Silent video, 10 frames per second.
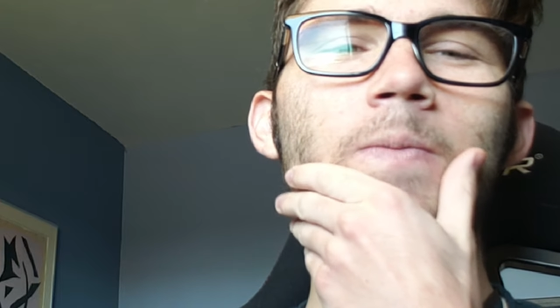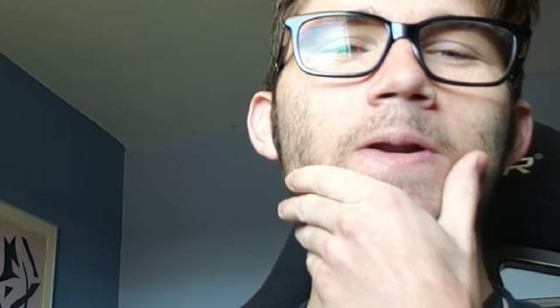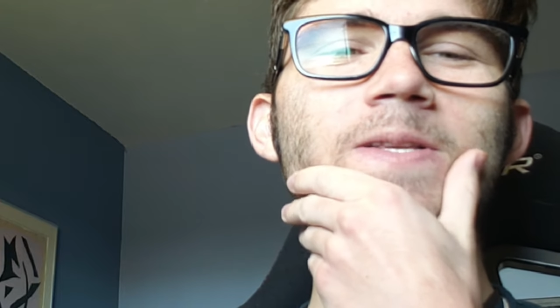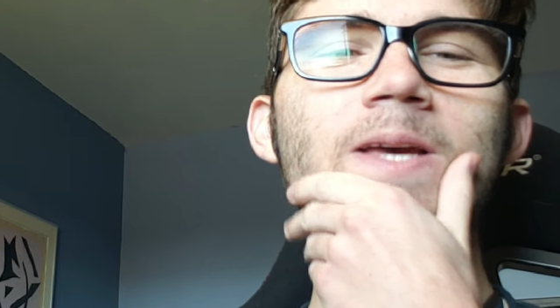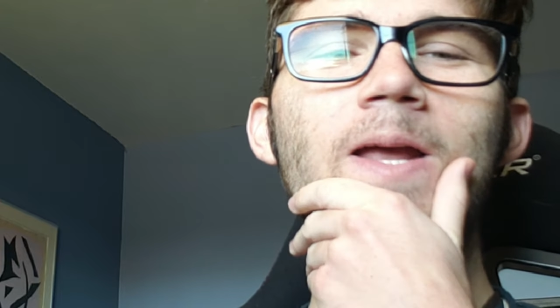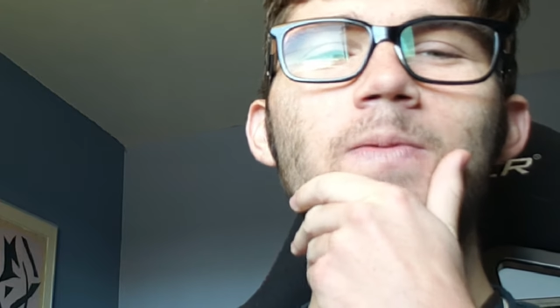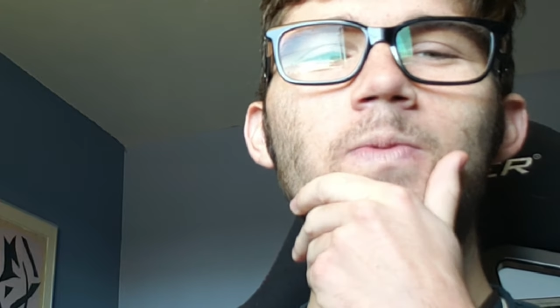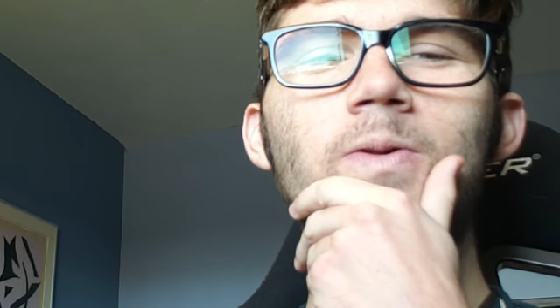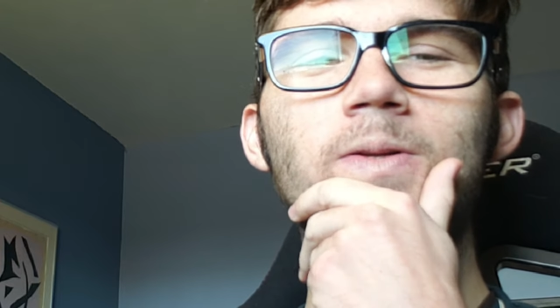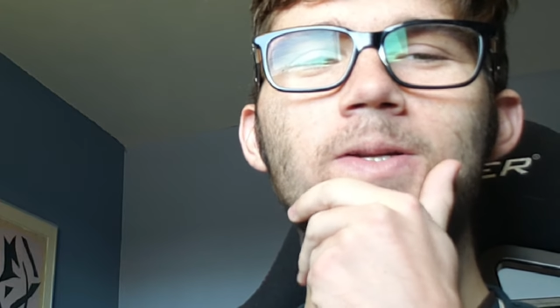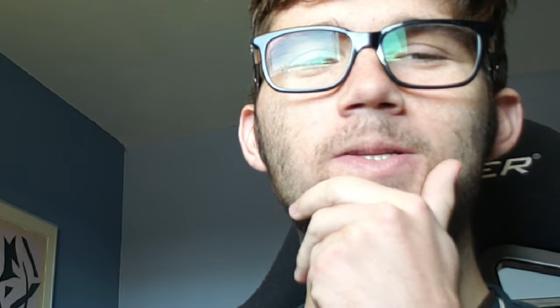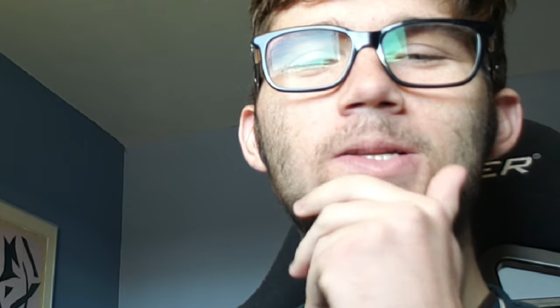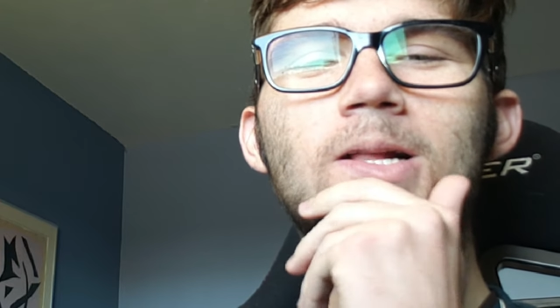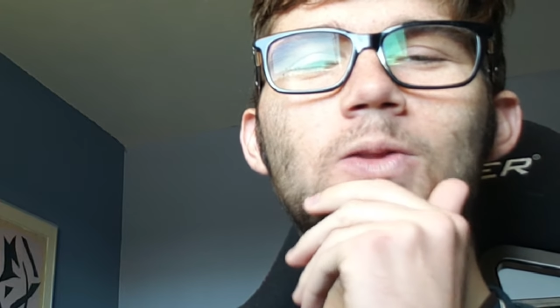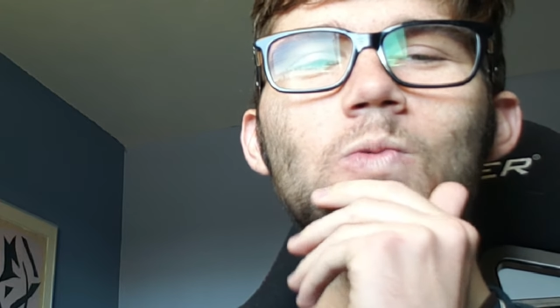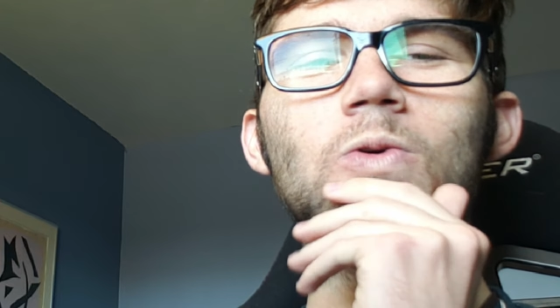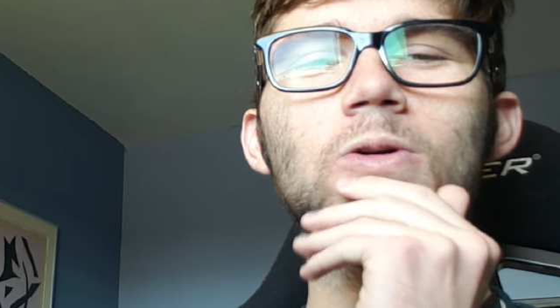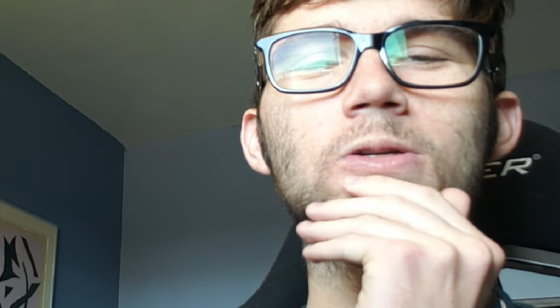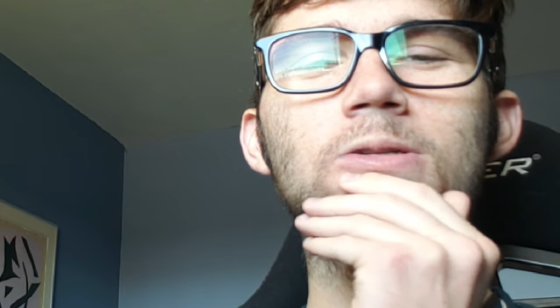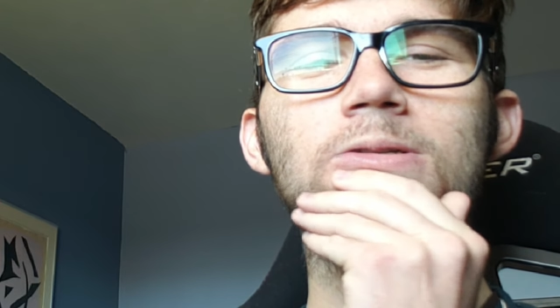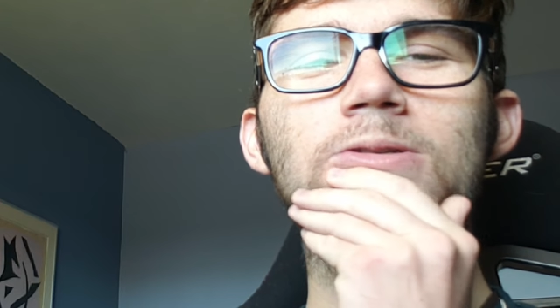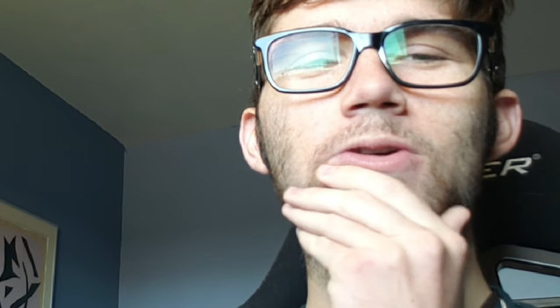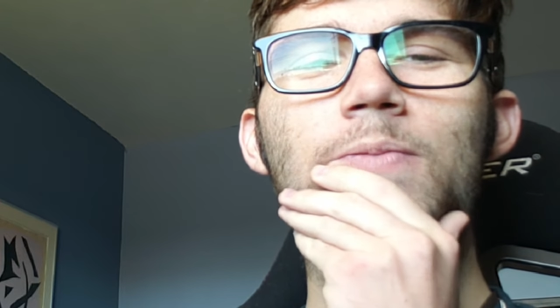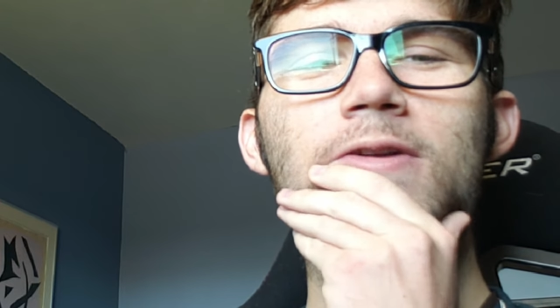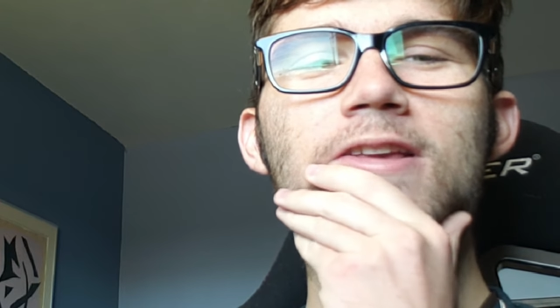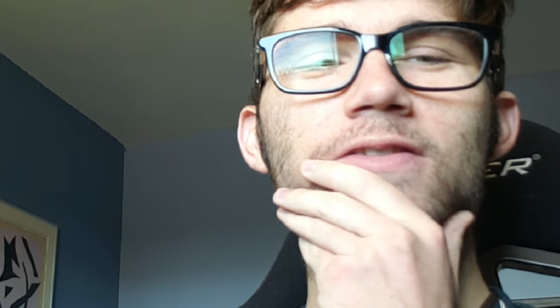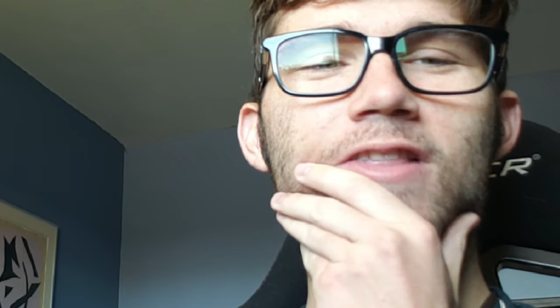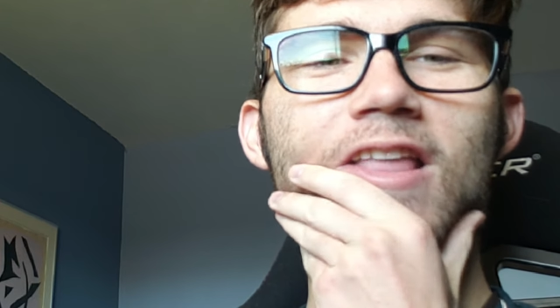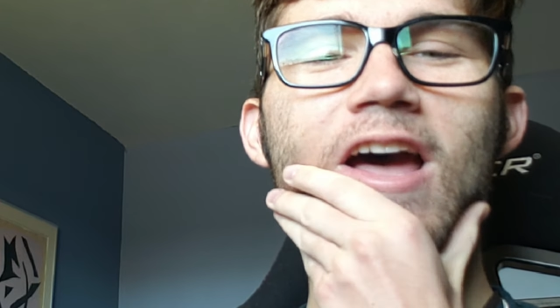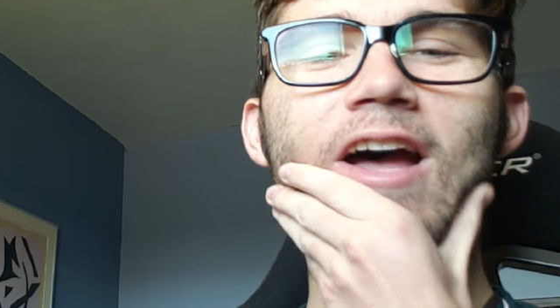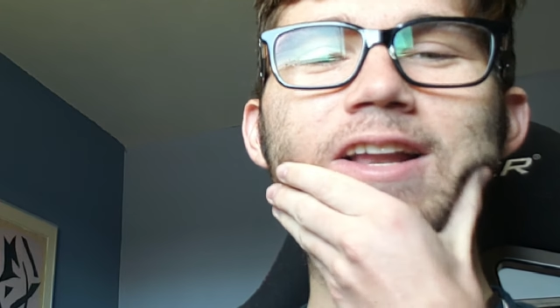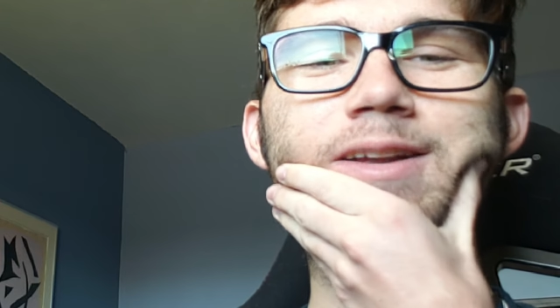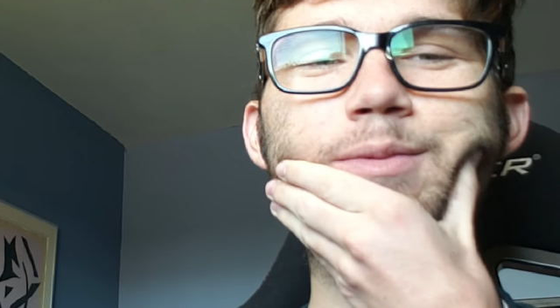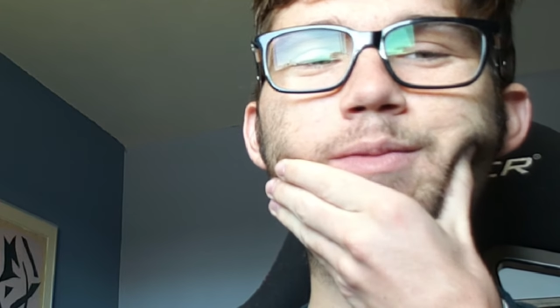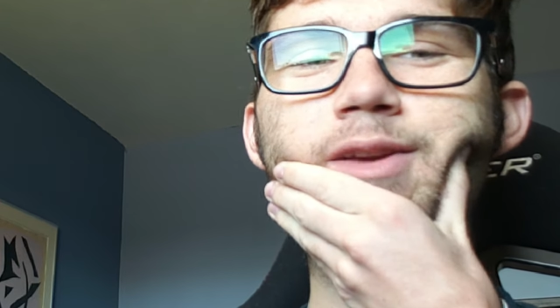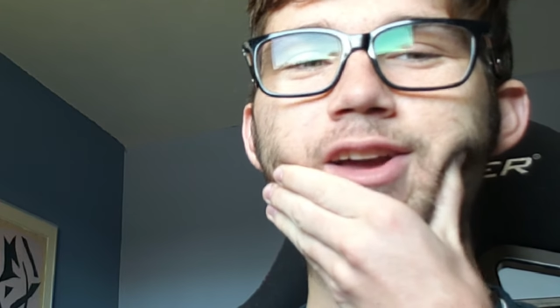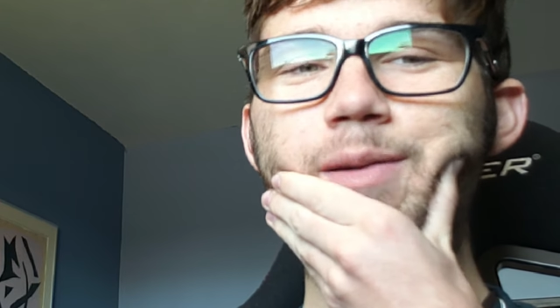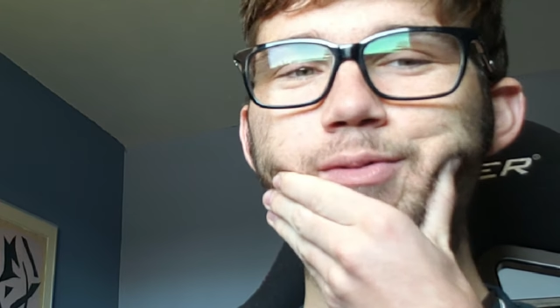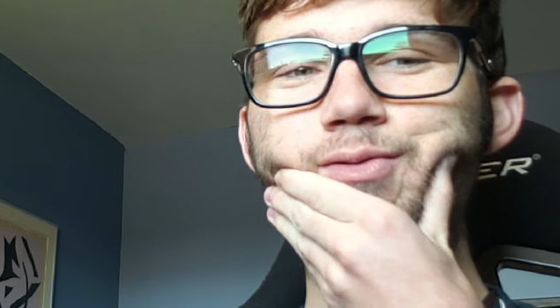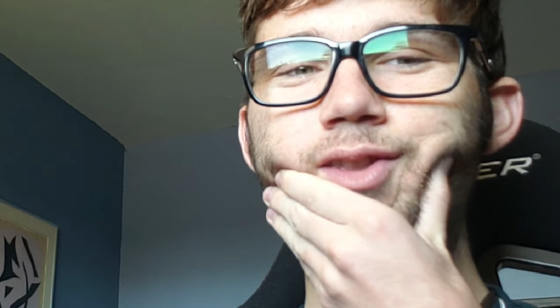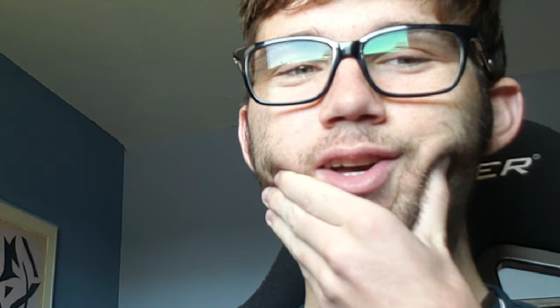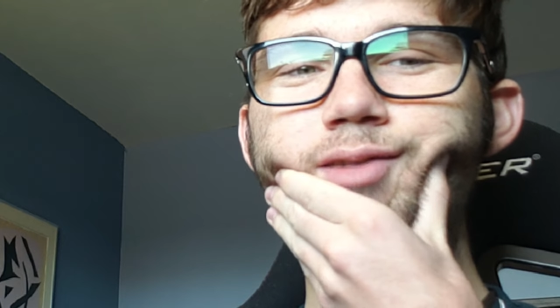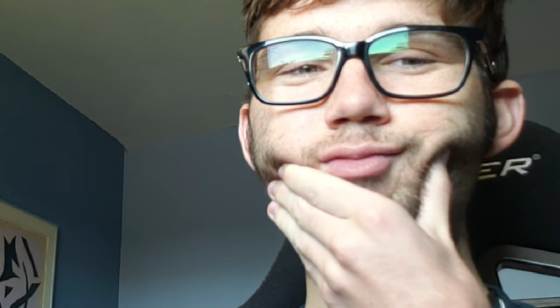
But it's edible and it's not the worst, so I'm gonna give it that. I'm gonna be happy with that.